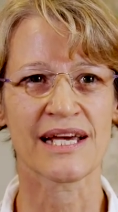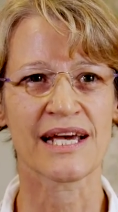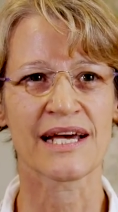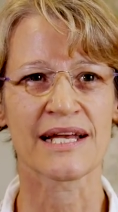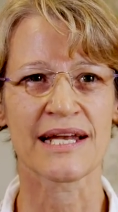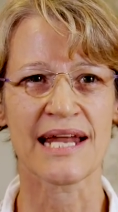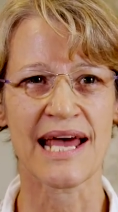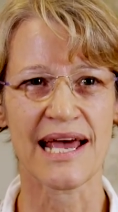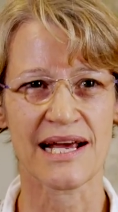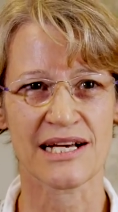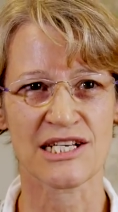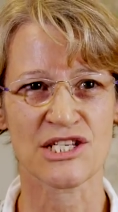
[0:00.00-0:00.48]

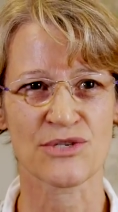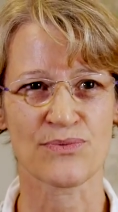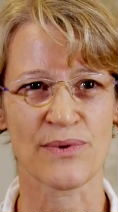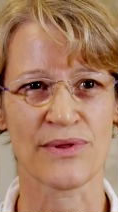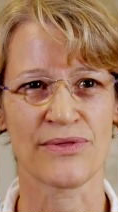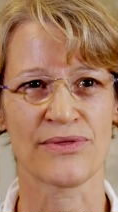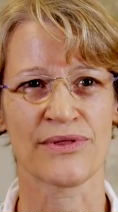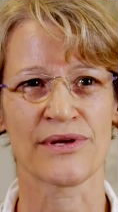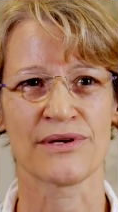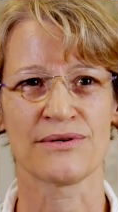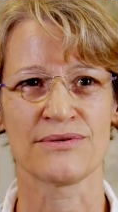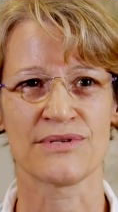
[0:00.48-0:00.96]
connects
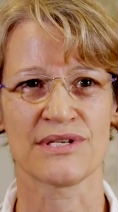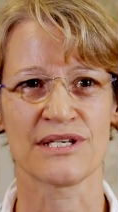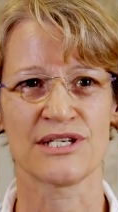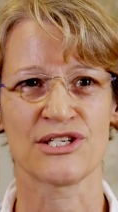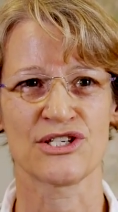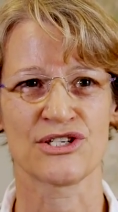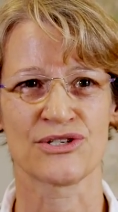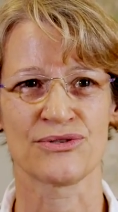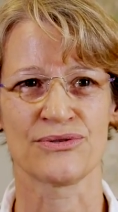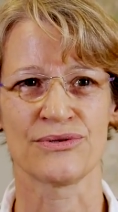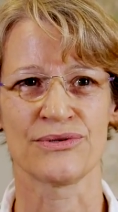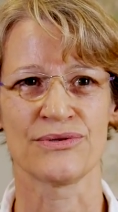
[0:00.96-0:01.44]
with those
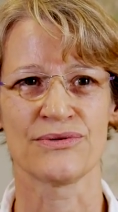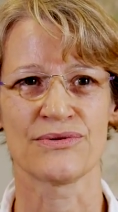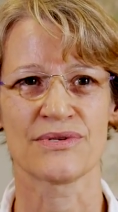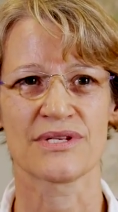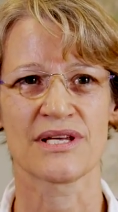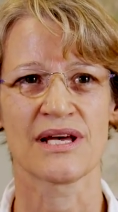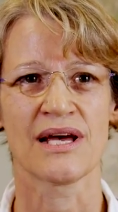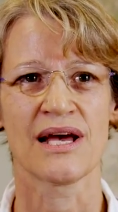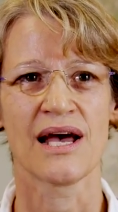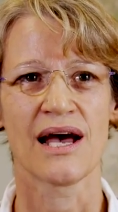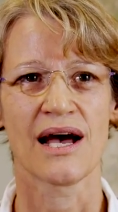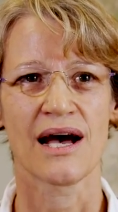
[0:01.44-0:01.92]

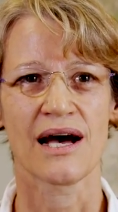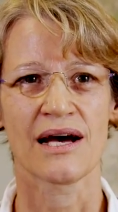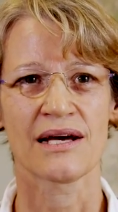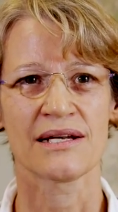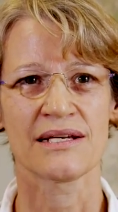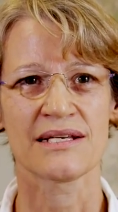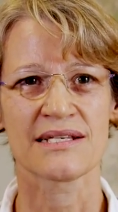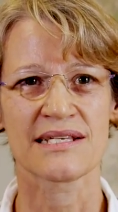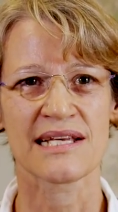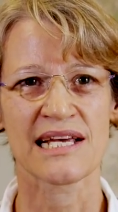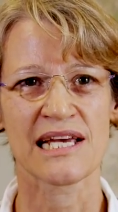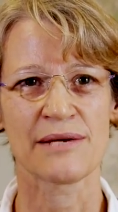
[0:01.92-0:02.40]
issues and
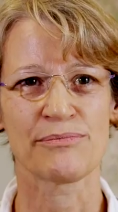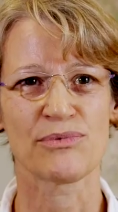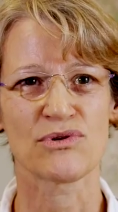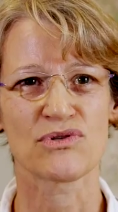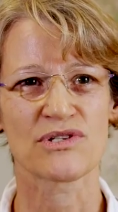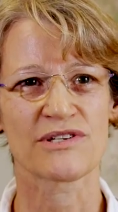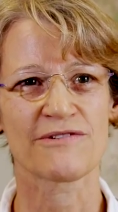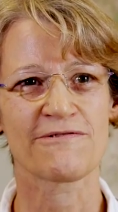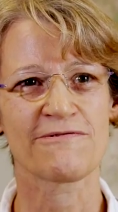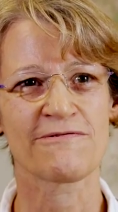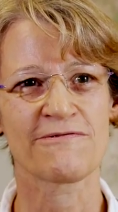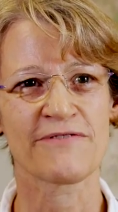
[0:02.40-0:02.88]
is able
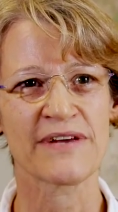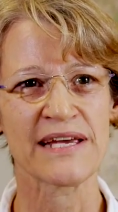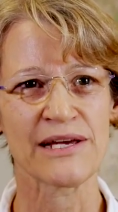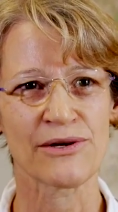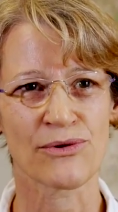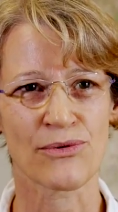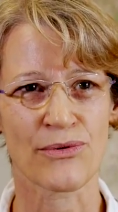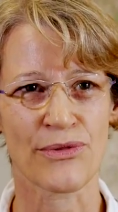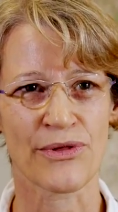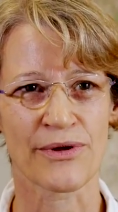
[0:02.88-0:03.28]
to feel